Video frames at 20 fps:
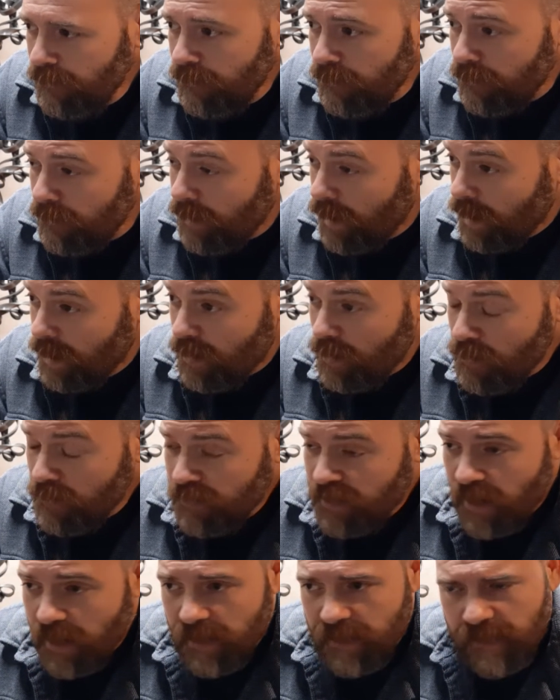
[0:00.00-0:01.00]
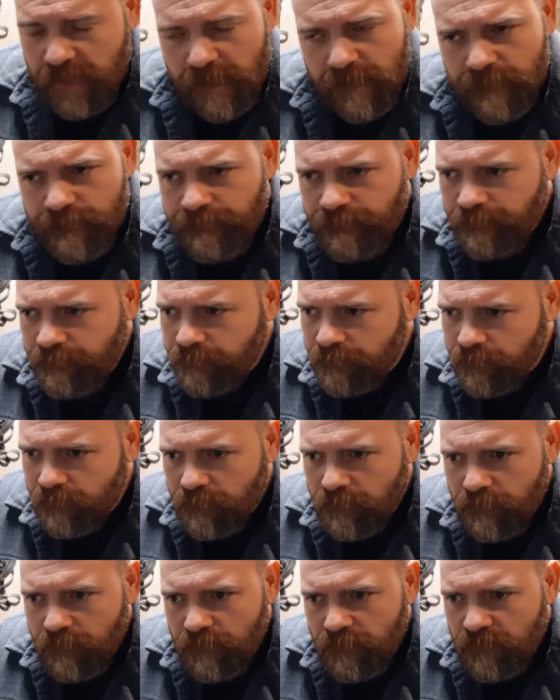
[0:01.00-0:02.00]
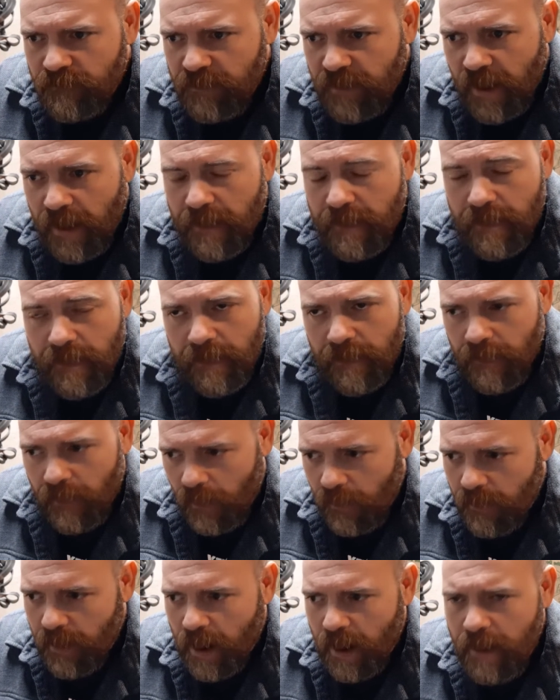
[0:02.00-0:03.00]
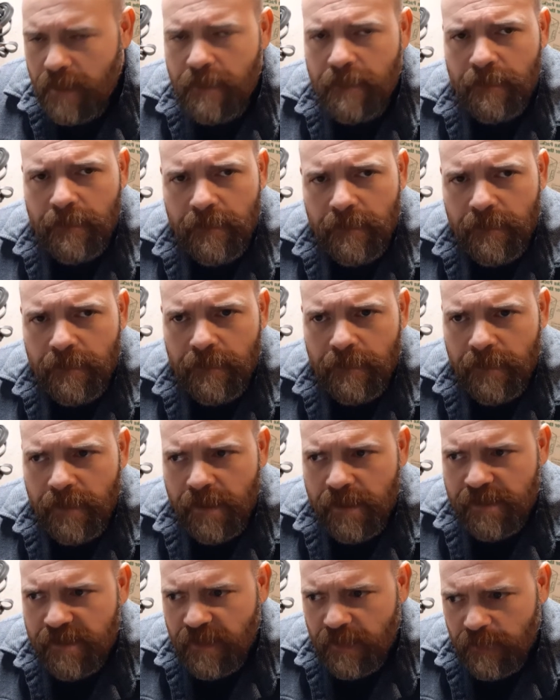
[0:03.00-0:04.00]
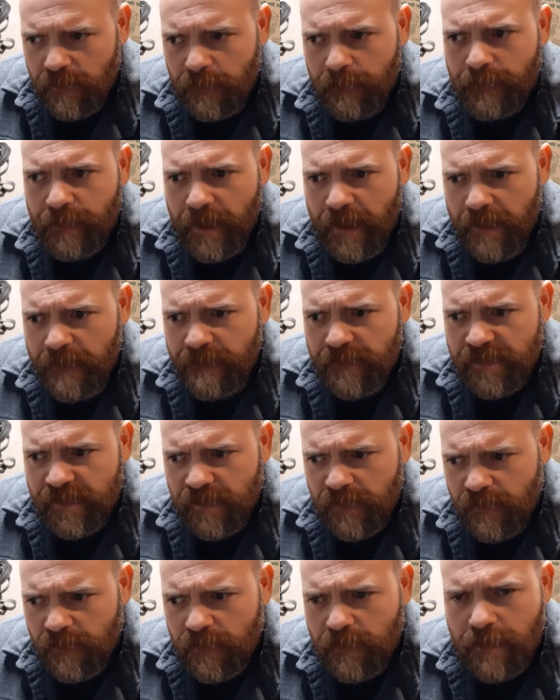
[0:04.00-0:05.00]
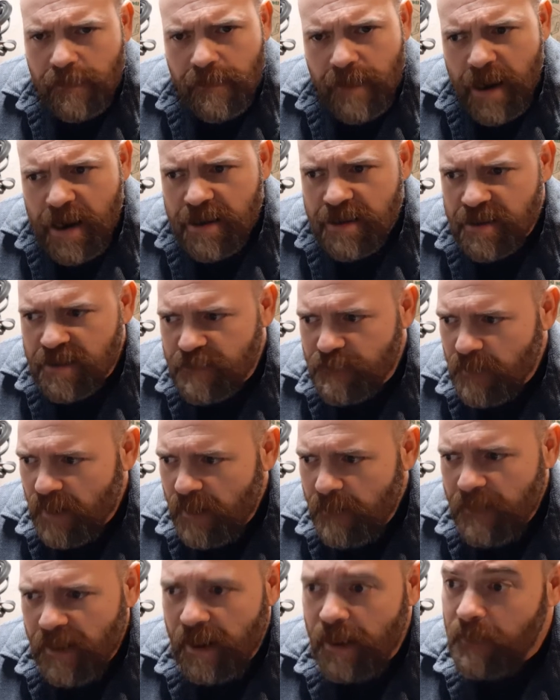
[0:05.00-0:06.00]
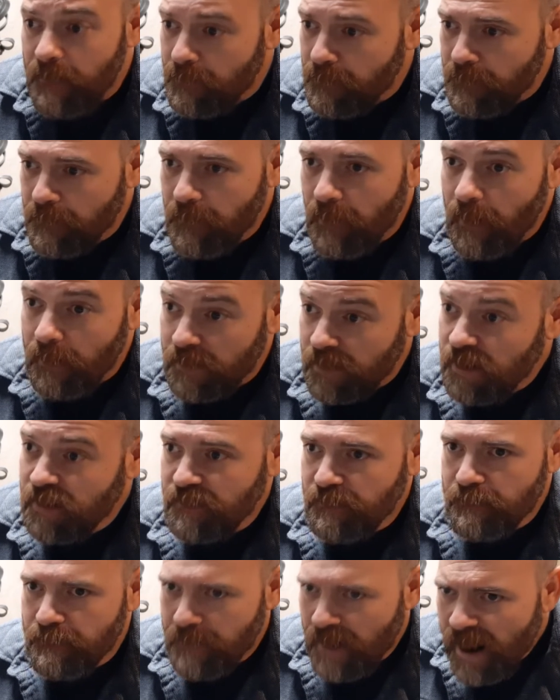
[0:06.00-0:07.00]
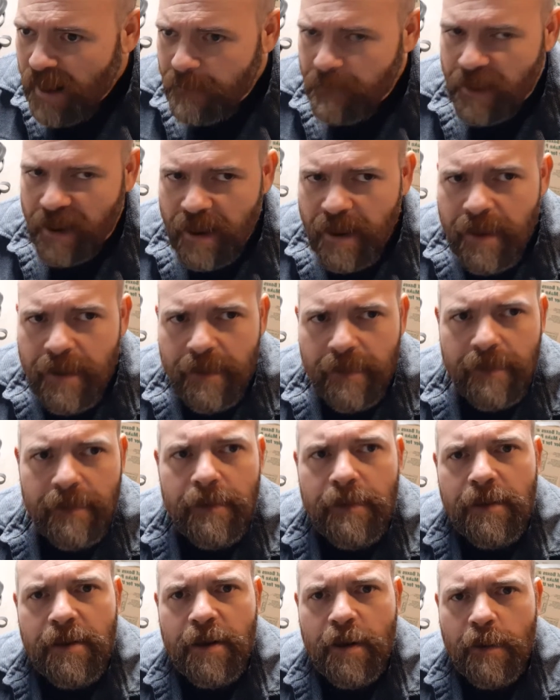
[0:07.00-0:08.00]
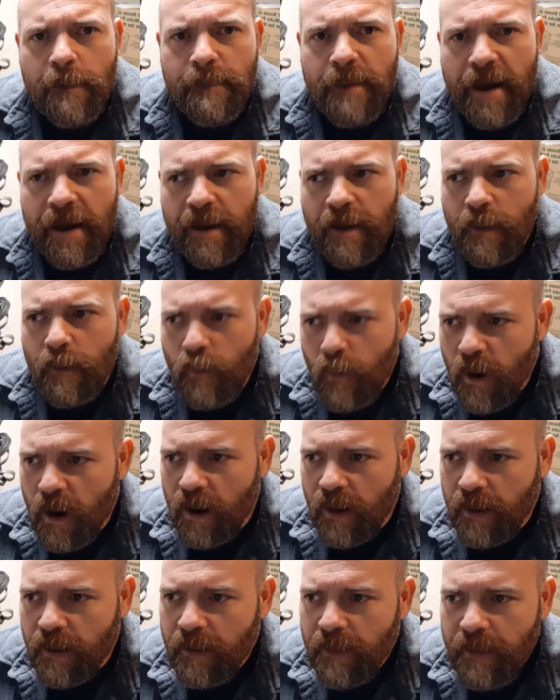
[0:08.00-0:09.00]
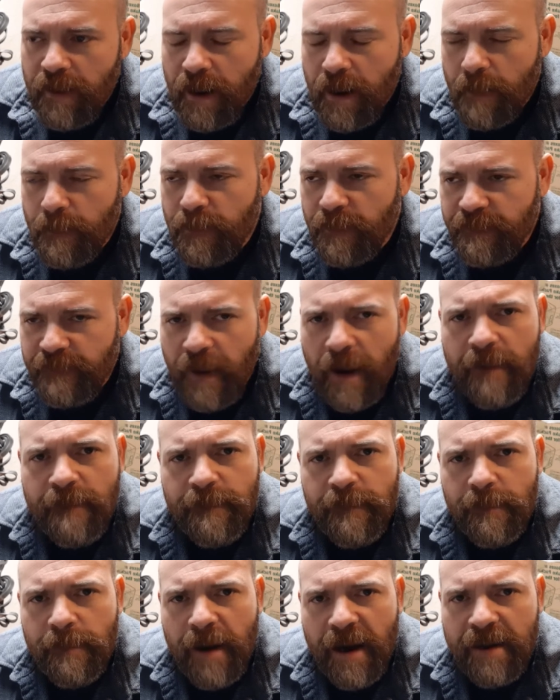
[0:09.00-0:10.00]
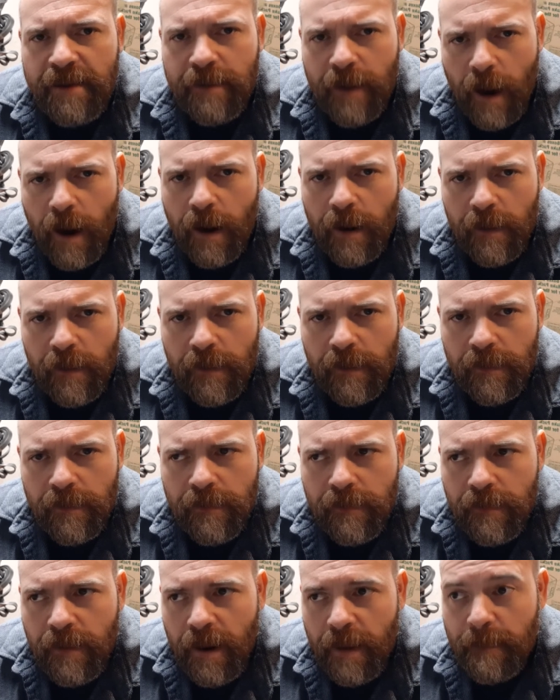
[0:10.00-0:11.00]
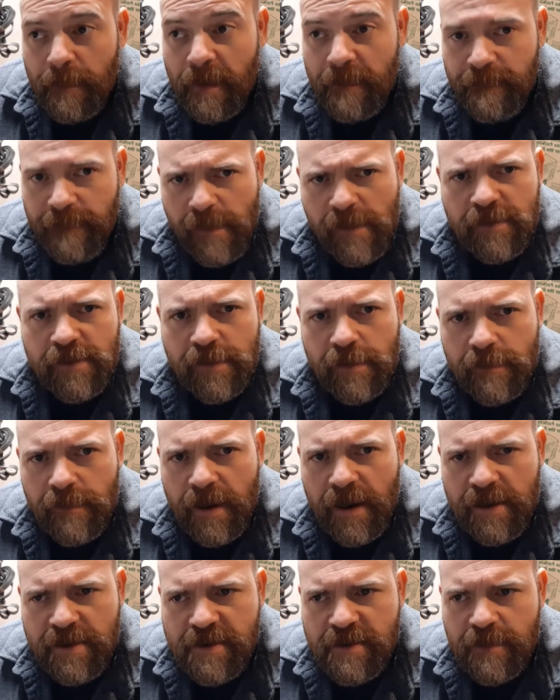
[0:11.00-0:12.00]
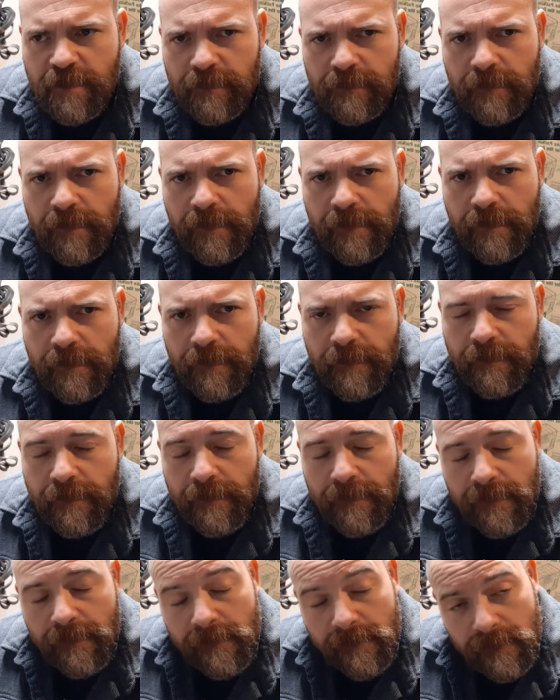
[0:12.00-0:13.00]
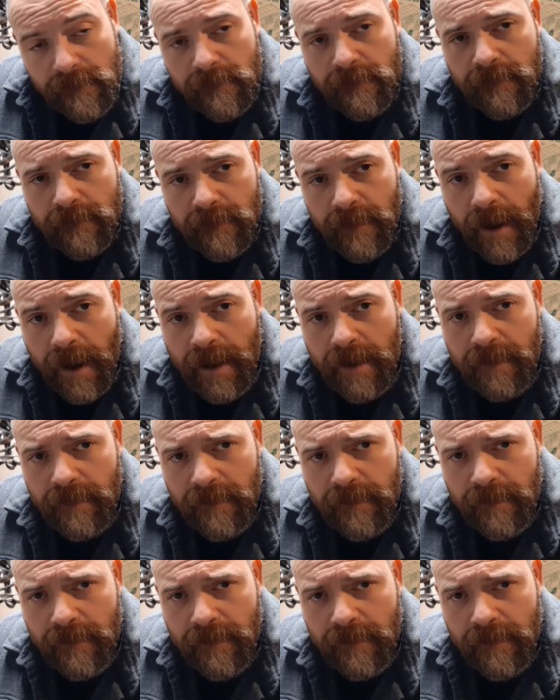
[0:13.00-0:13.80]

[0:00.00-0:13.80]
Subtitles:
that alright, he's a little brave, he's a little courageous. Maybe, just maybe, he'll make it work and provide for my daughter and my future grandchildren. Right?